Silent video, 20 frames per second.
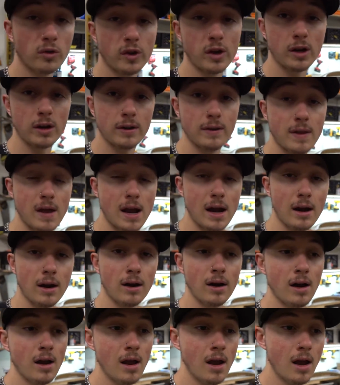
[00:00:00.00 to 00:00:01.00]
here and
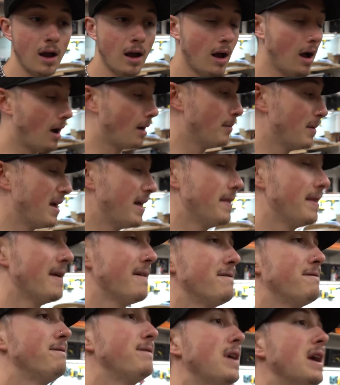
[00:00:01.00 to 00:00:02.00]
there, and they
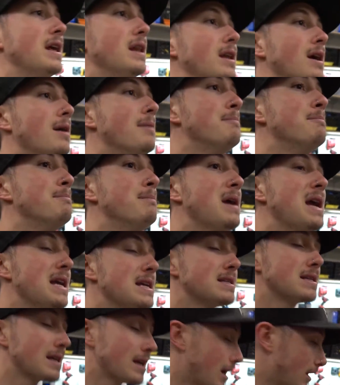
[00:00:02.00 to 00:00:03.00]
fit
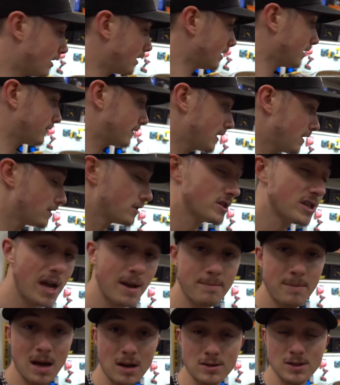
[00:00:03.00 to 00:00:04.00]
amazing. I already got the other
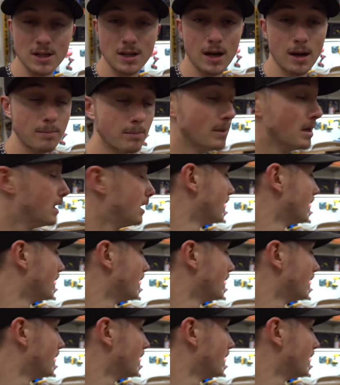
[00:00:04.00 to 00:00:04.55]
side mounted up.